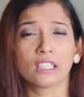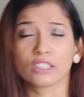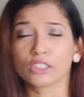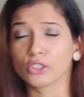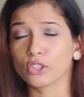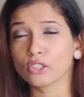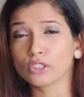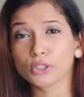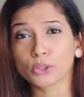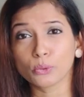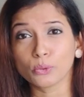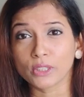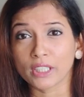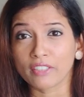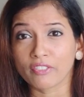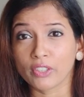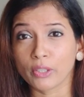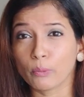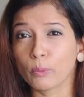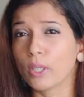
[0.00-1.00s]
does not suit
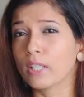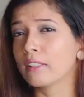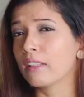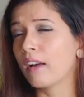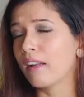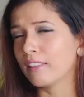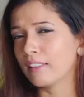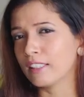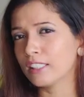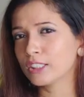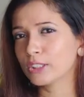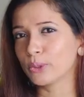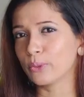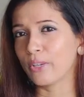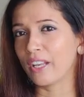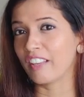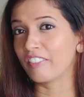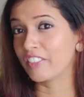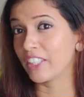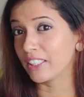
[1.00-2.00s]
everyone unless
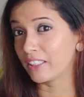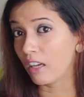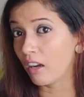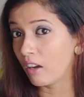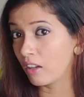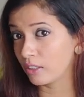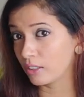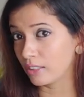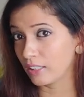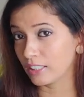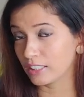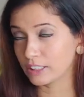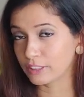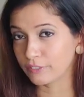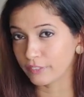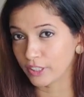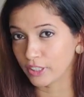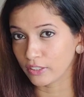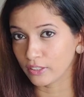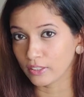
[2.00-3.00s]
you have that
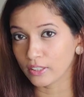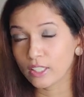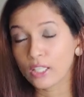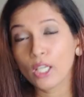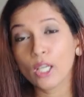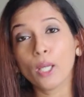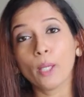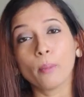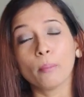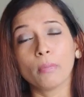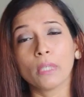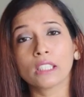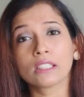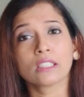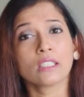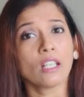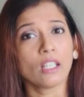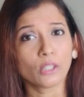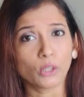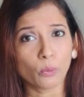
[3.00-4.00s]
hourglass figure.
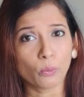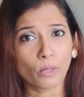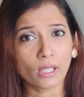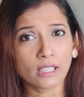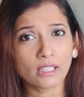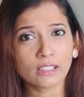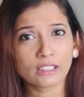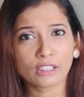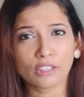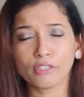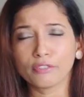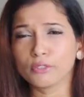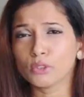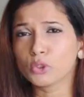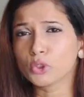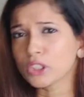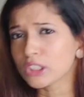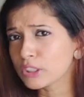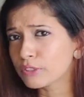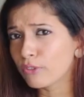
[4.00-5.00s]
But otherwise, if
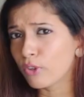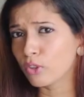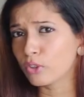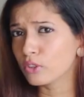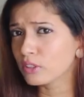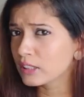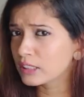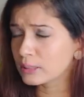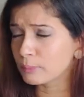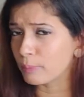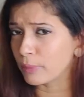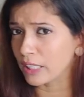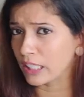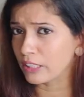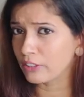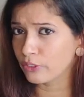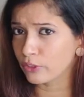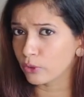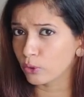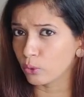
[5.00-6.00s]
you just follow this
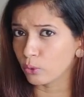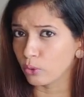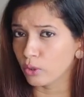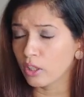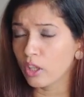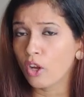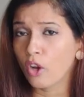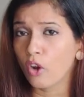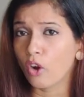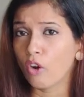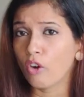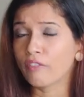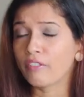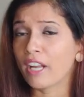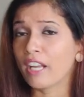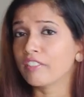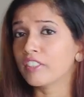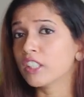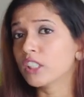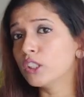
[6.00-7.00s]
plain rule of
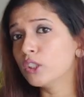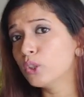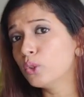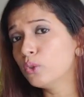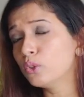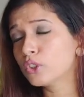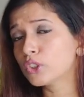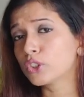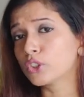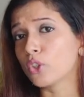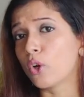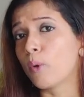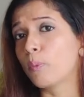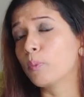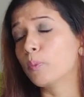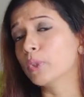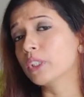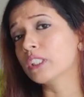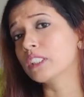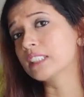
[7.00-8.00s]
having a loose
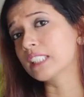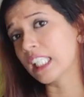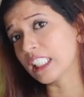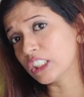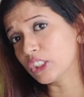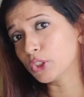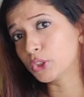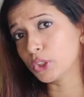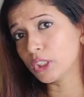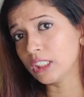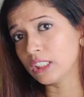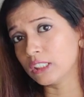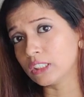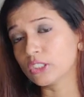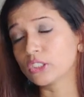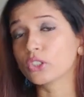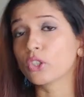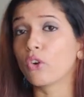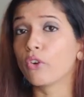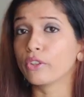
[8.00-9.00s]
top with tight
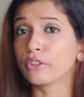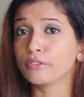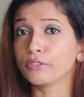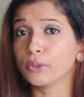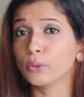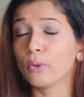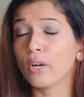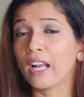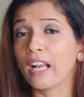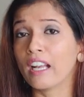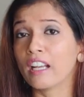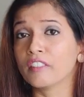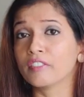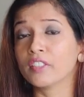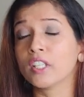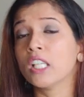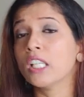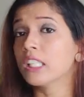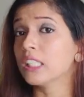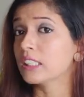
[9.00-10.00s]
jeans, or if you
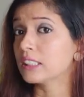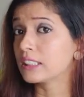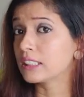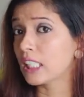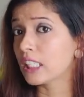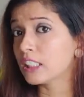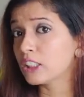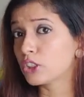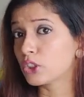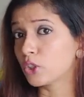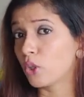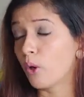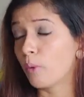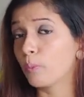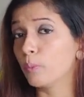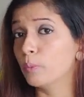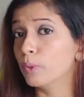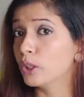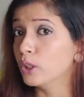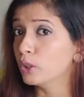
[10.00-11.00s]
have a tight
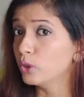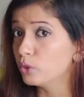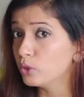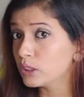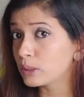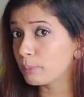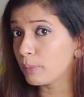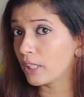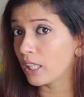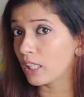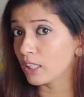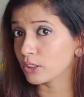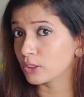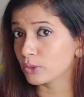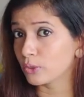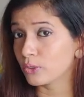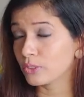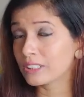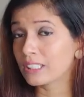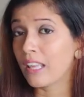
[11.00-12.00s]
top with loose
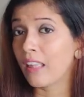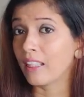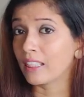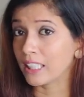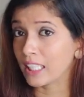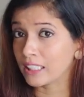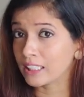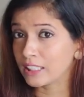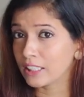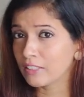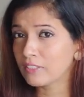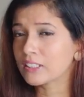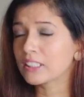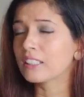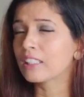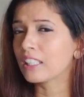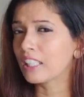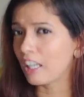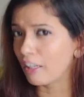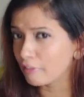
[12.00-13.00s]
palazzos, that
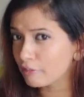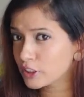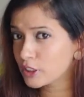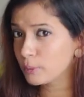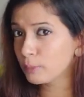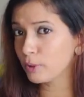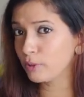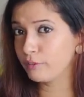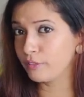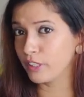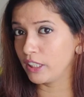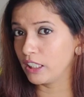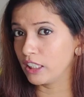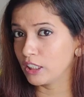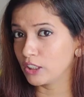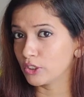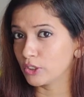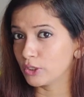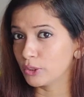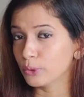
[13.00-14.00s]
gives a comfortable
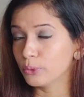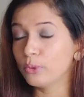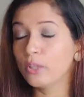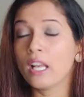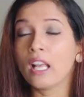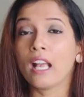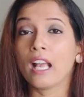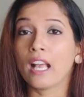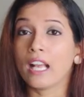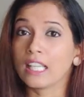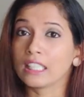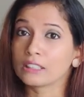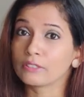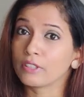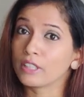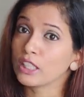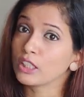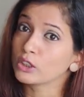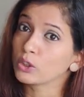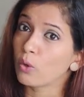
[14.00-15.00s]
feeling to you
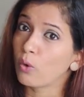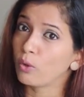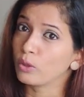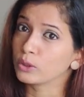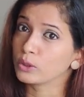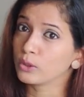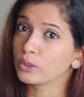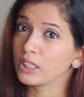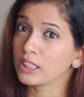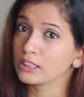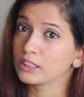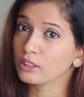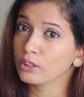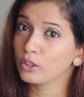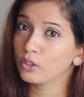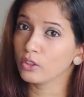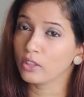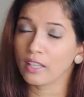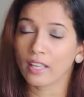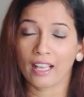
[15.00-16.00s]
as well as also
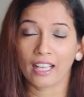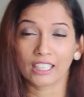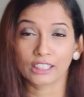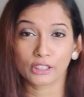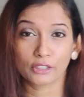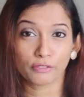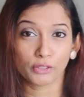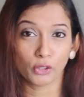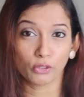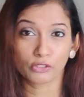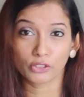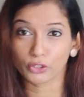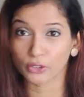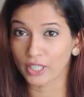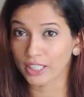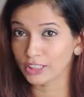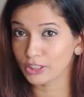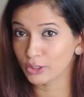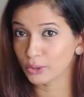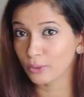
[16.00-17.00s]
doesn't look as if you've
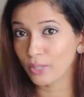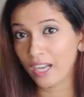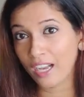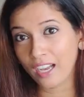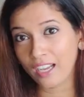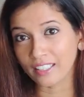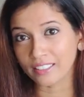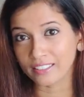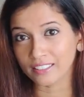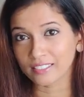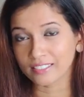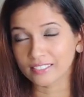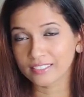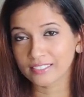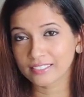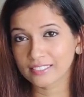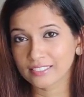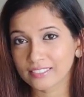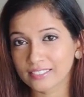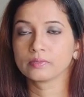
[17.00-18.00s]
tried too hard.
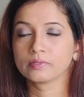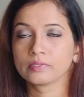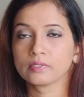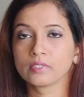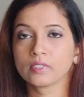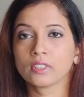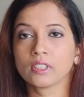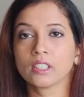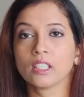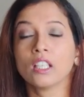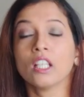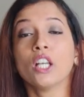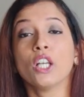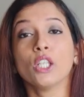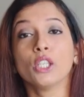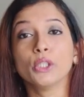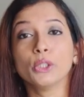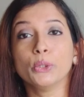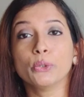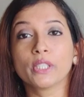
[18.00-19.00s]

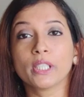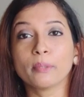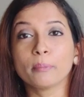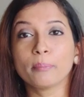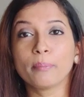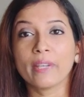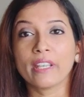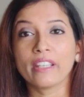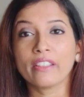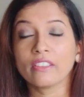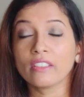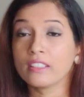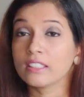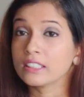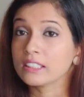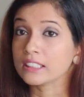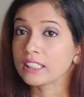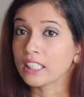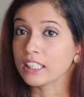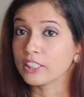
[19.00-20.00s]
You can pair
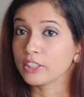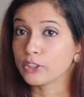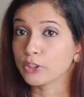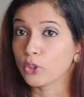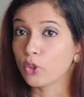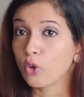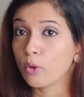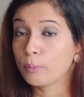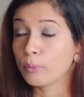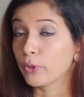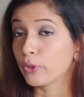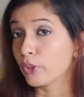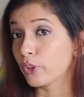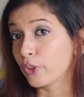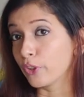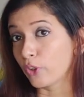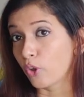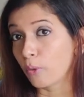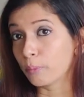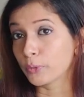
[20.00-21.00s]
a tight top or a
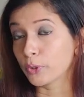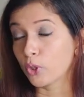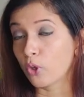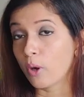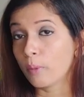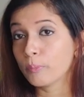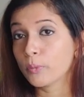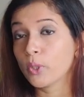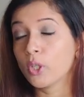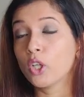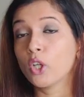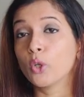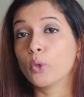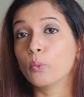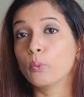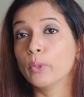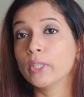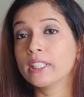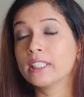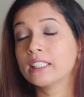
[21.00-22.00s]
crop top
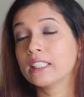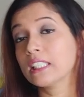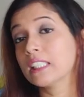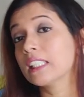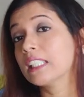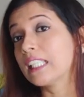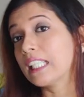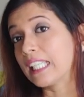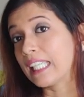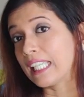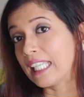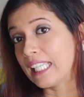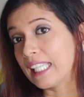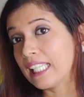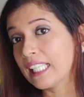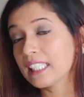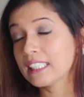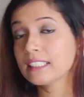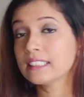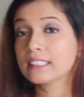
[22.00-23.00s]
with
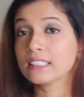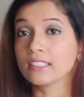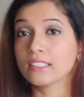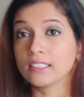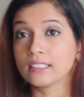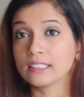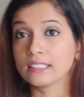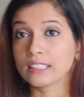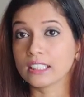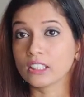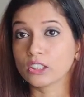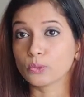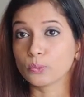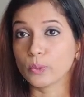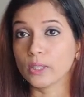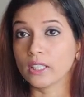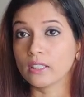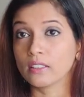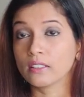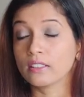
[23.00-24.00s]
A-line skirts as
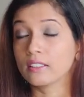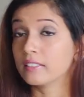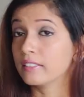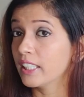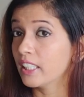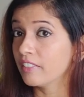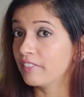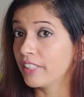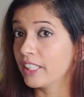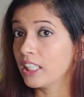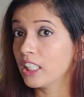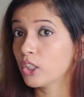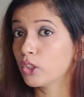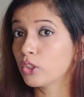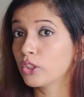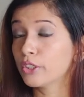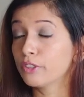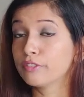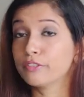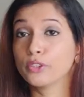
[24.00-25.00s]
well. They are very
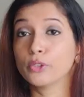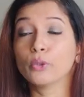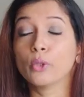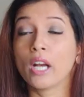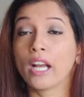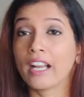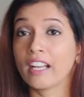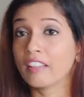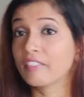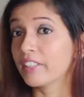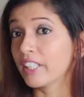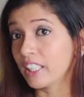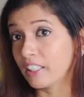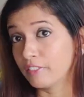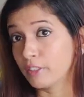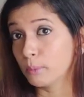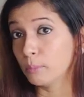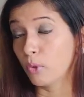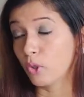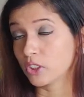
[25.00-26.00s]
good if you have
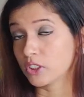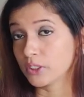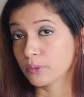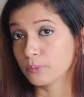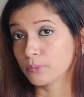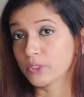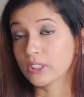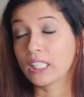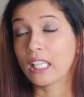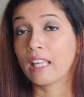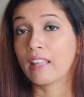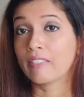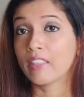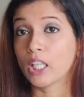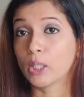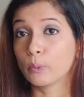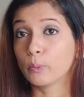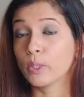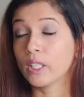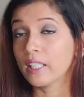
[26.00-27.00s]
heavy bottoms
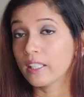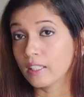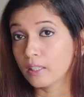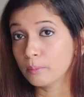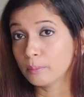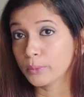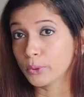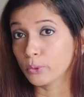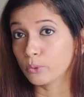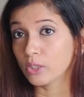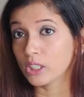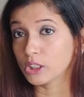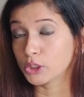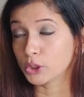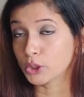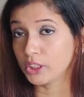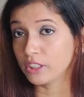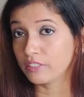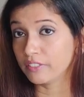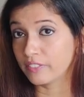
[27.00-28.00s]
and that will help you
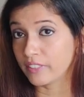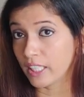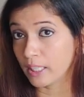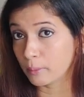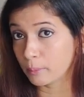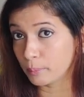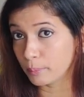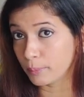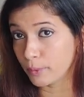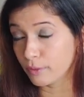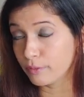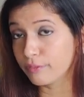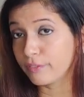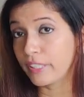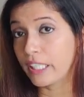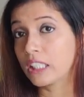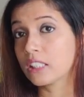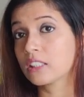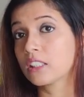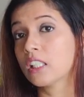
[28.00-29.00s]
achieve that
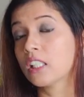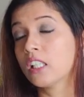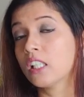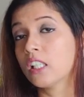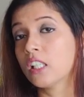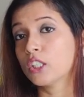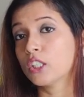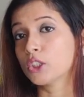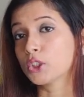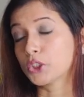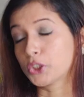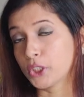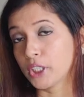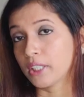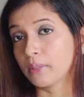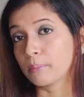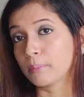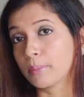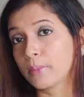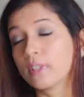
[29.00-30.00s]
perfect
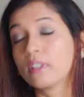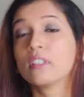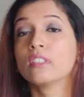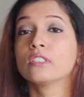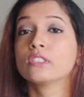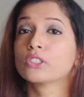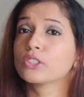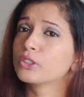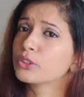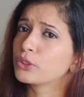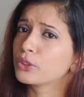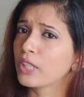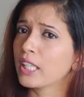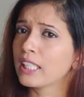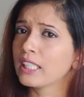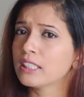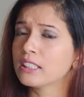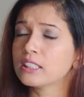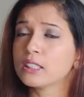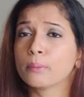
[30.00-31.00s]
shape. So
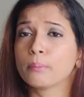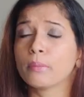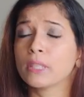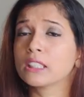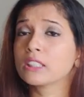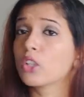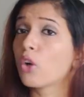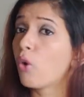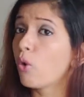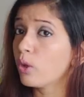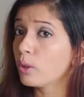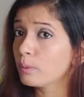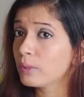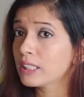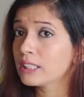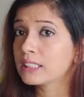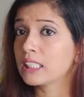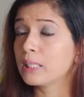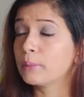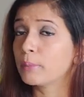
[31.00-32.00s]
try it, but
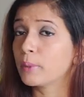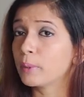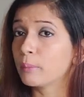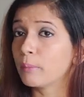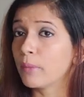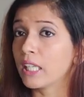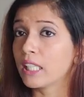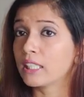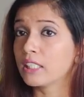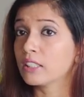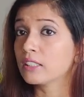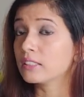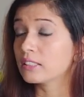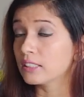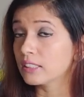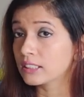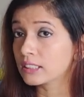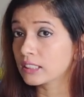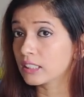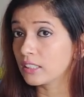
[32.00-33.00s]
always keep in mind
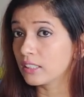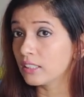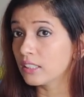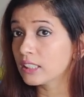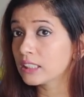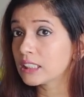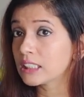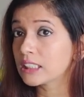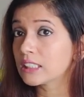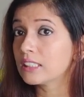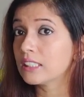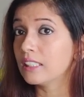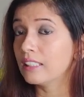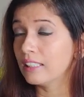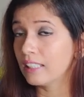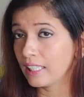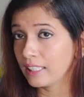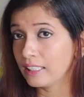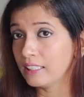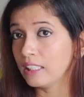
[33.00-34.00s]
the skirt
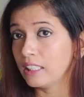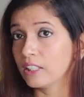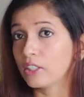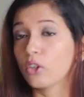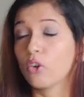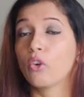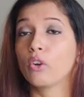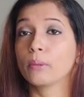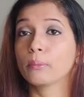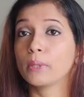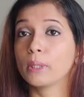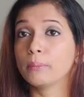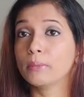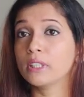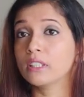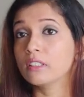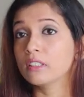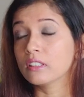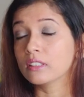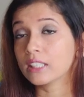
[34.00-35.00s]
lining or
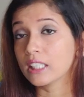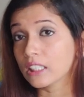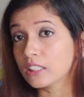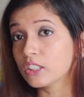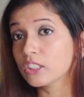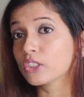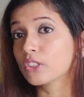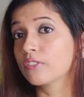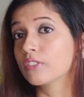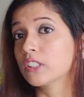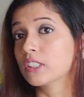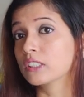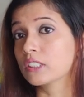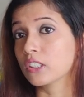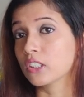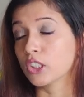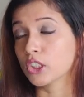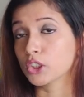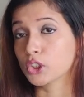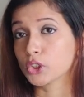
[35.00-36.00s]
maybe the thickness of the
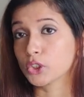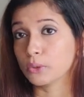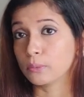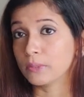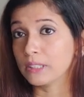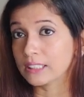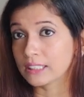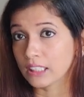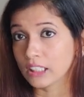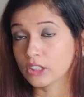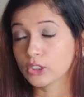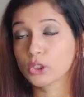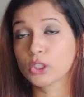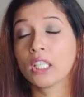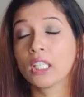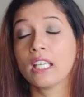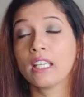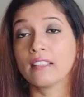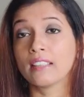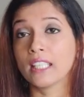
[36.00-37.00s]
skirt should be
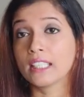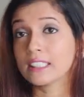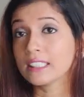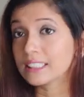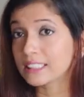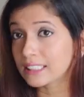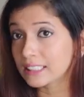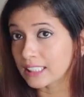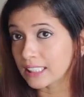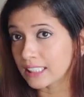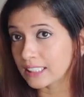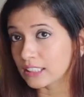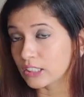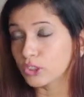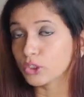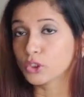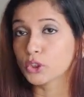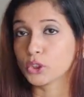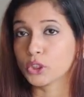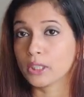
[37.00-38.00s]
such that it
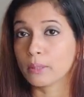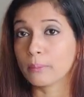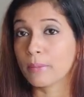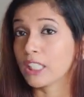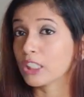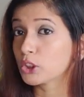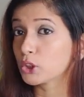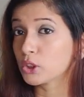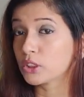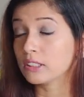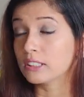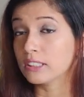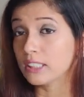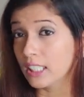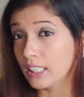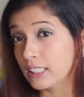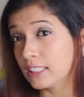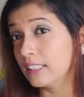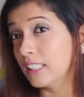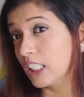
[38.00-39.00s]
stays in shape
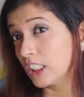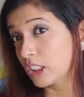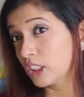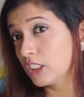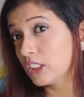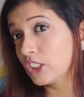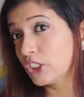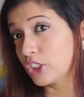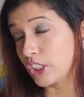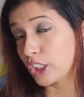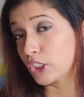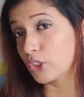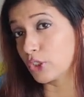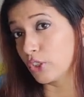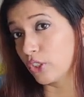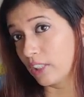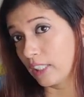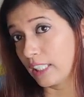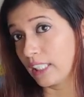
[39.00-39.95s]
and it doesn't stick to your